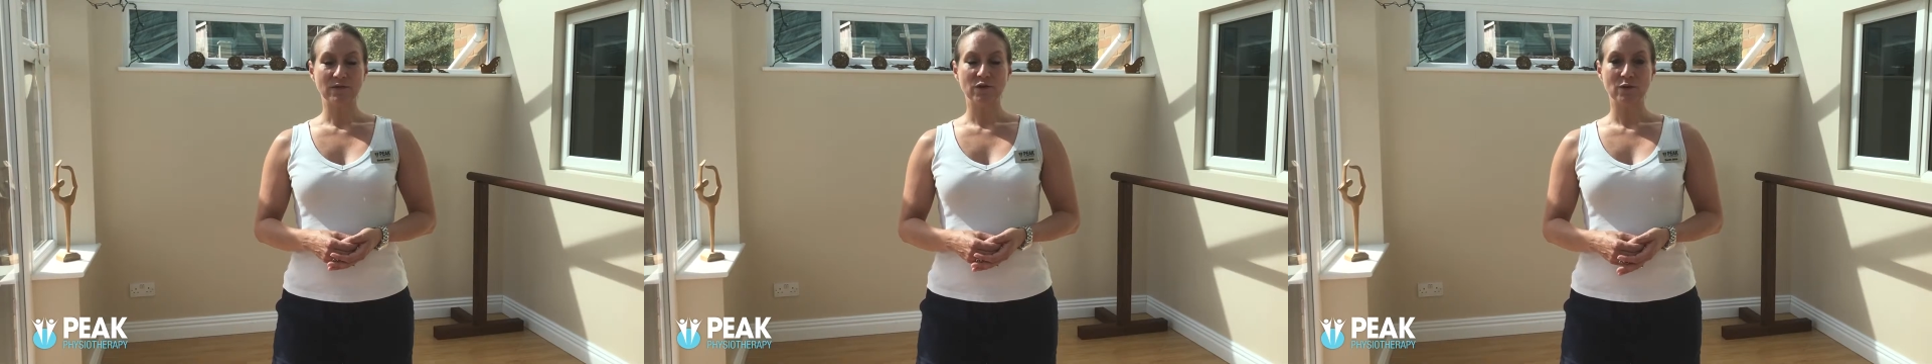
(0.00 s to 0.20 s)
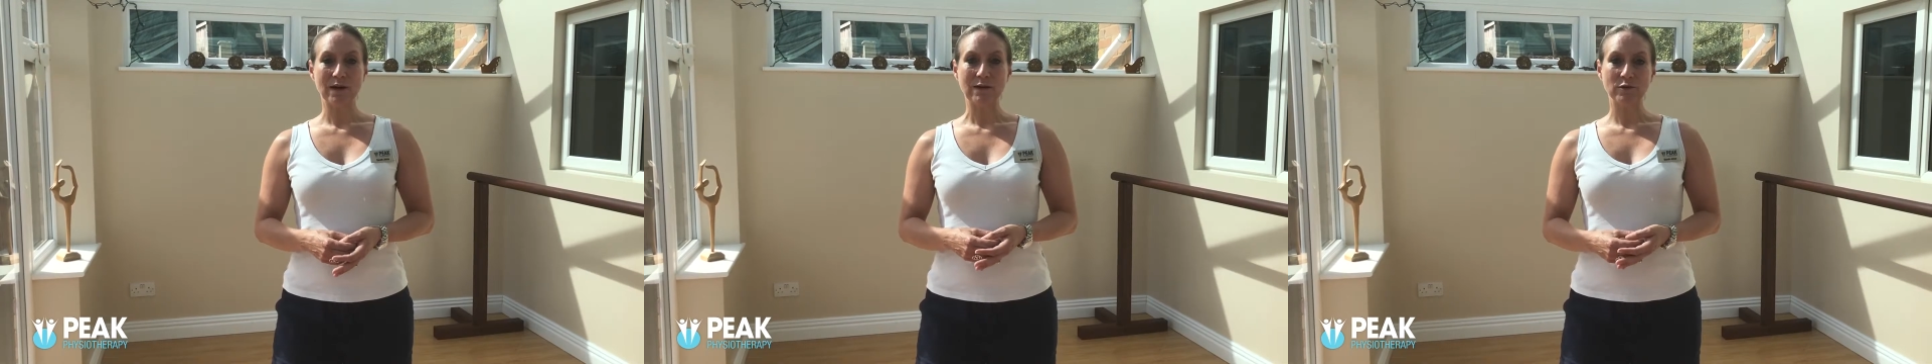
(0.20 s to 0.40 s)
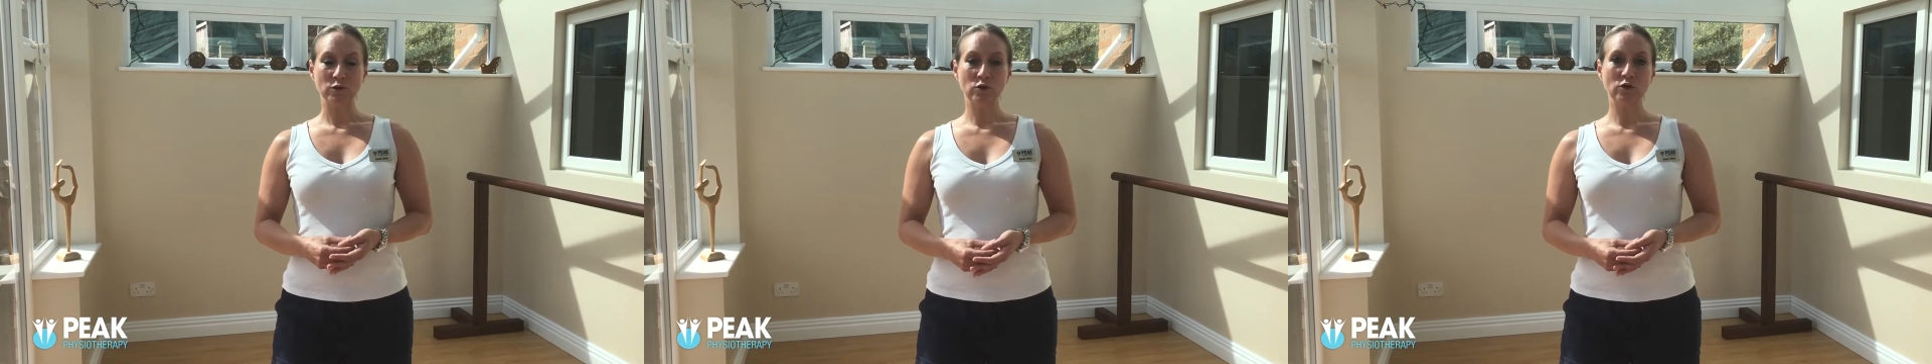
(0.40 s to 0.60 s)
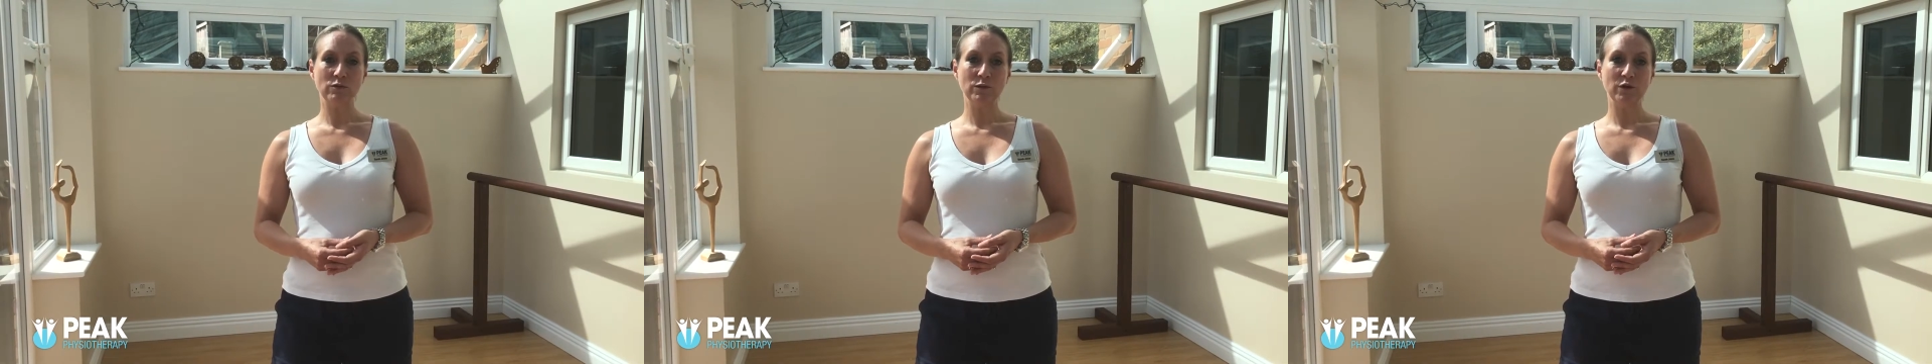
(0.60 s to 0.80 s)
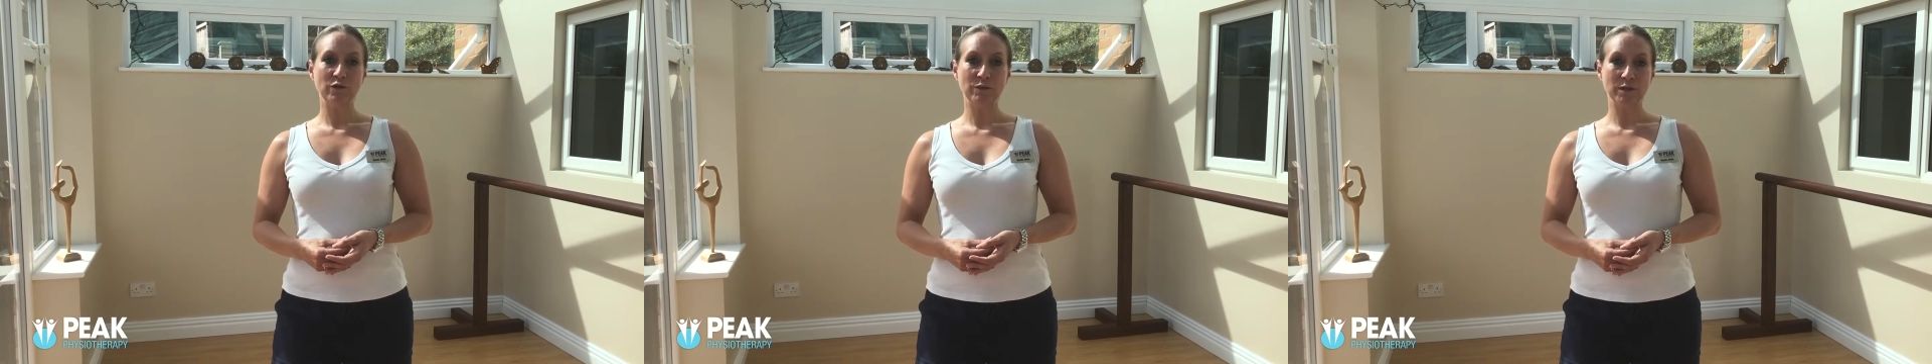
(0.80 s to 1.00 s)
throughout all
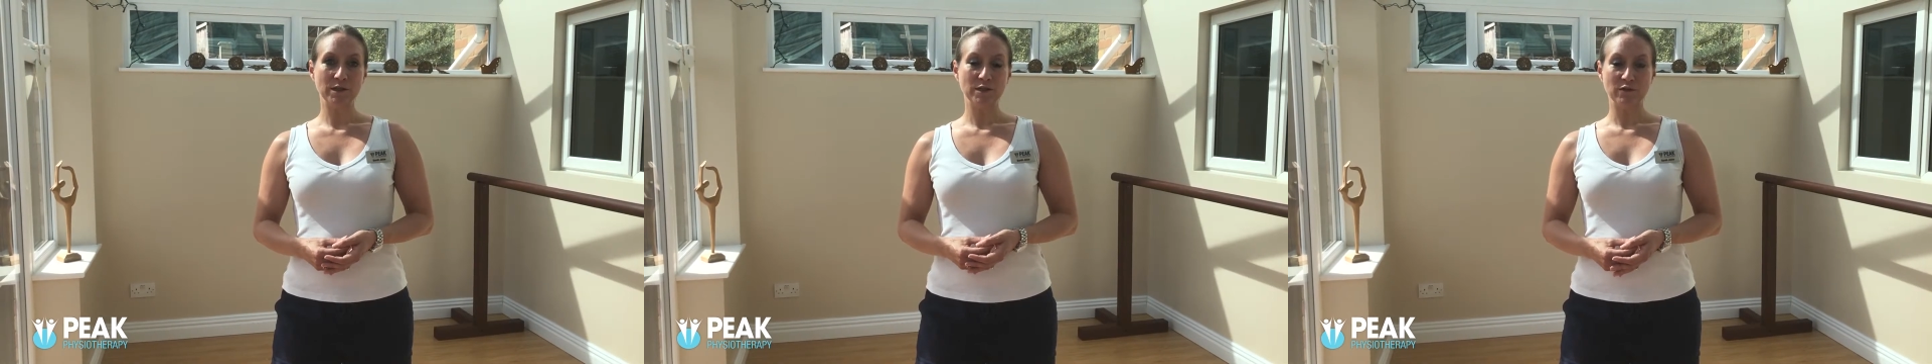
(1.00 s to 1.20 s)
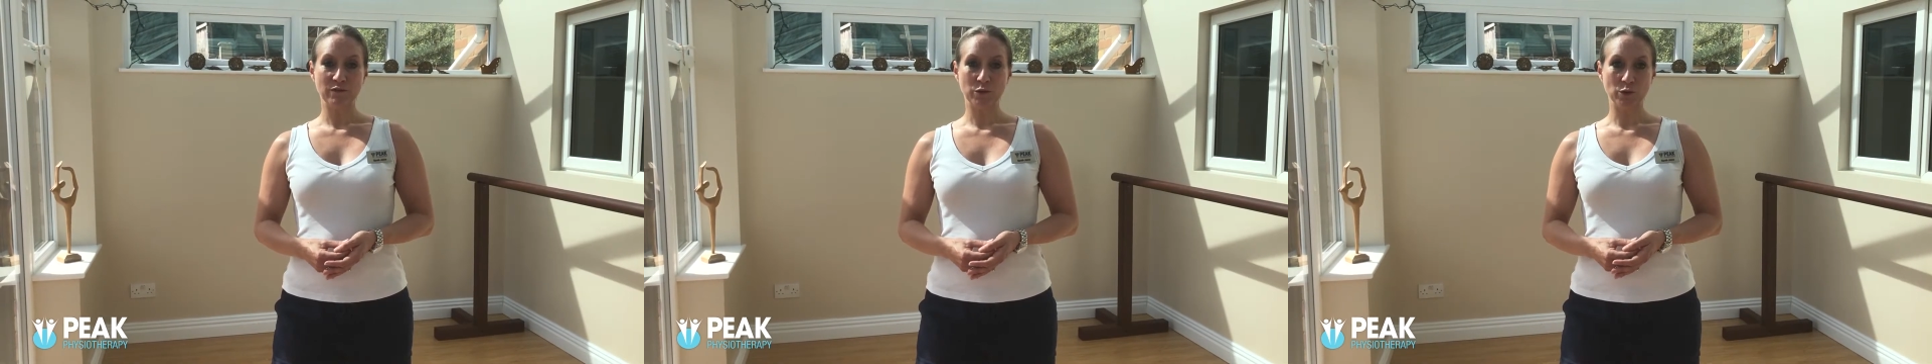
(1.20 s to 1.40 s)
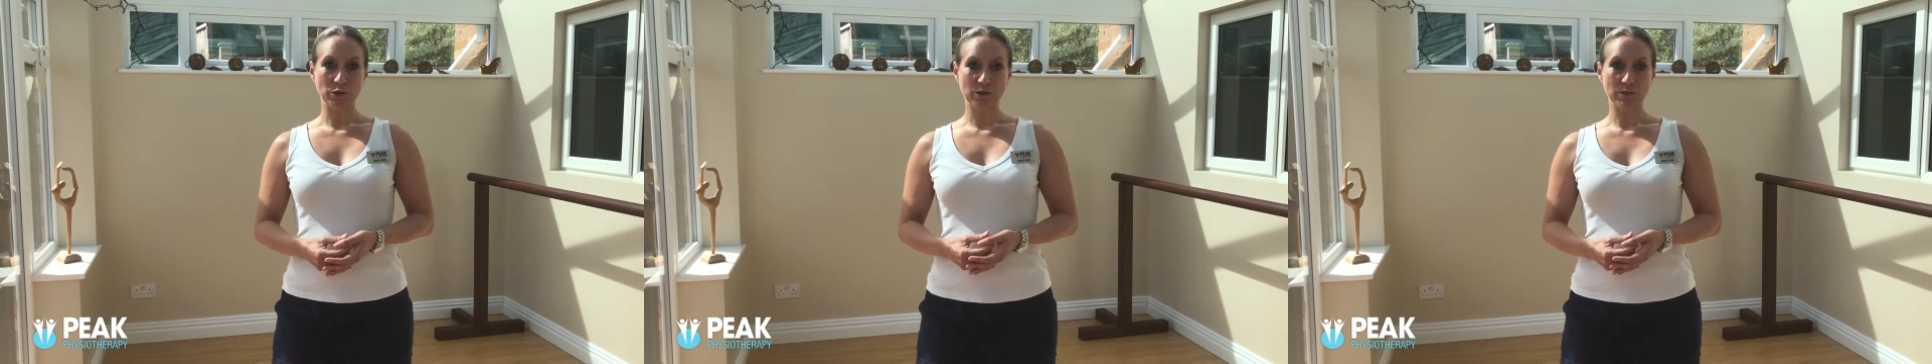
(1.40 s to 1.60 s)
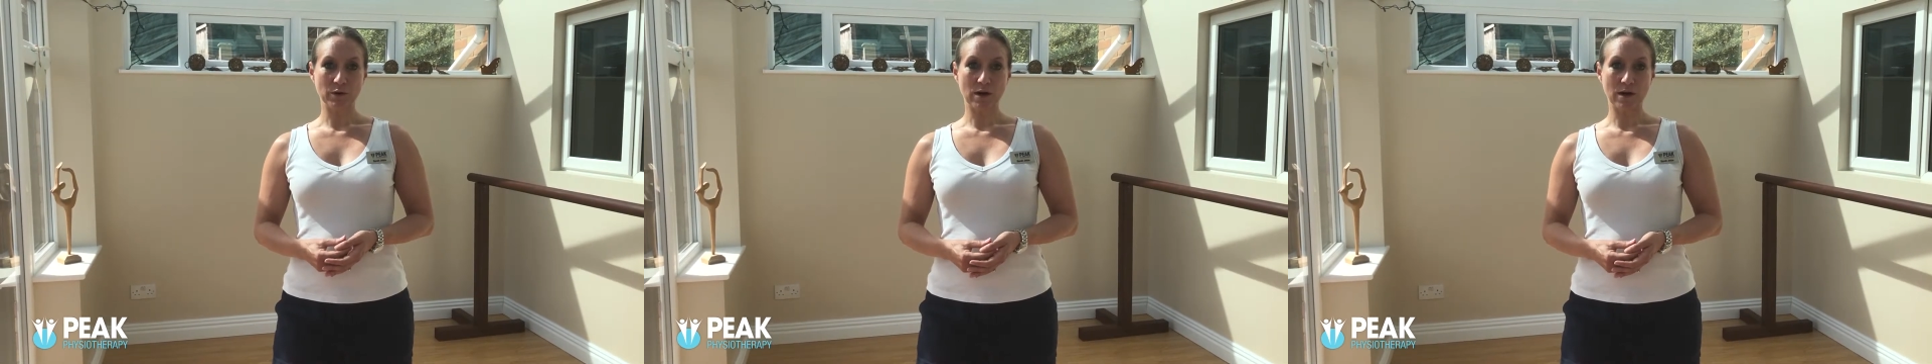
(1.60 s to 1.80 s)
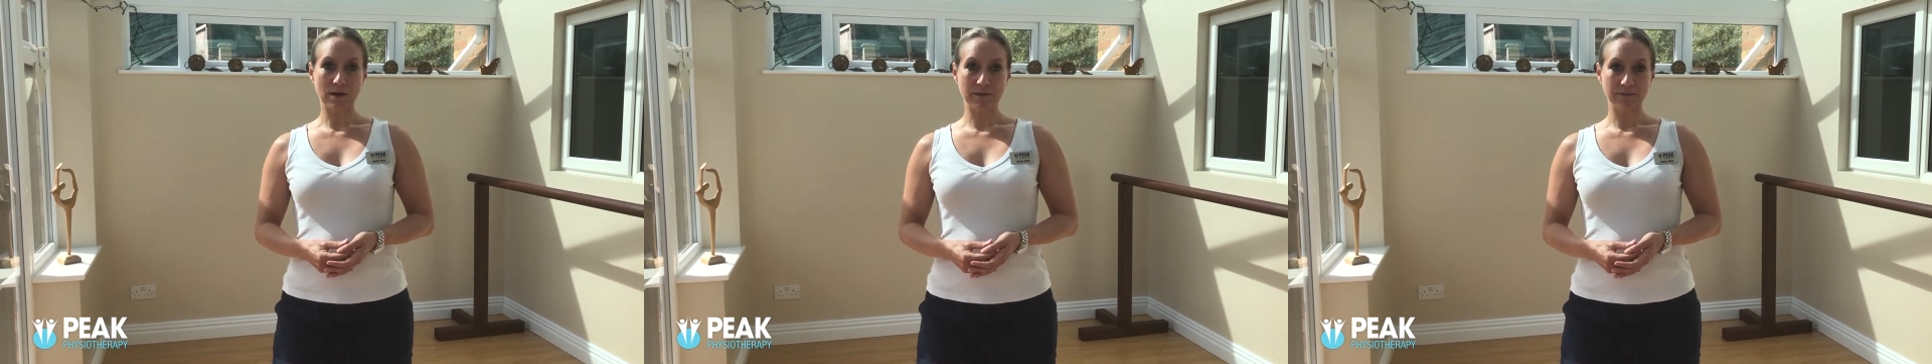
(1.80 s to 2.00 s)
movements of port de
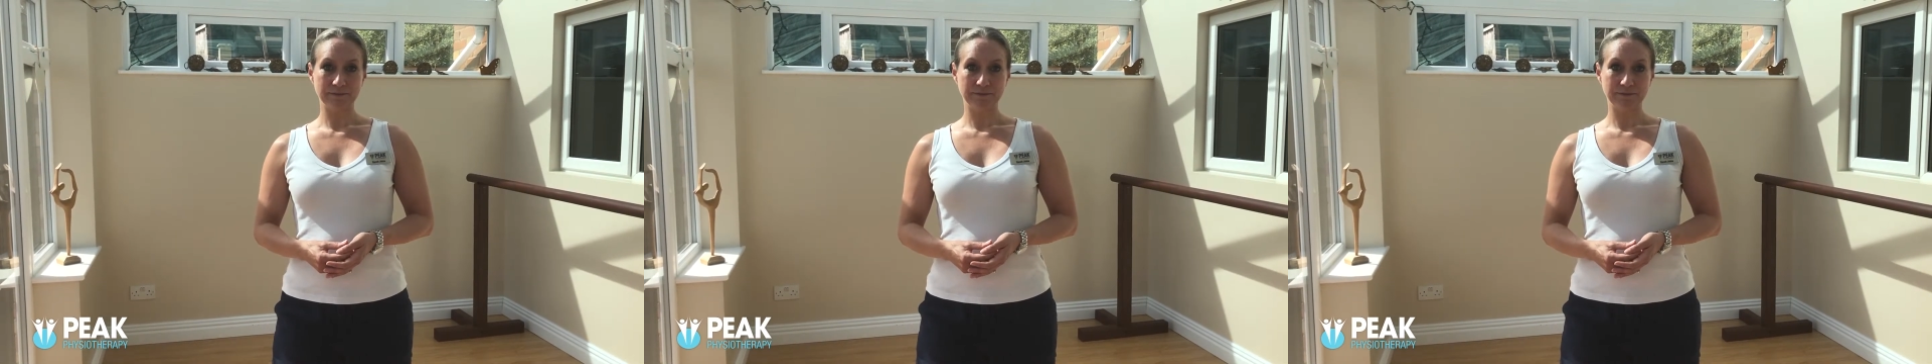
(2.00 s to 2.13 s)
bras.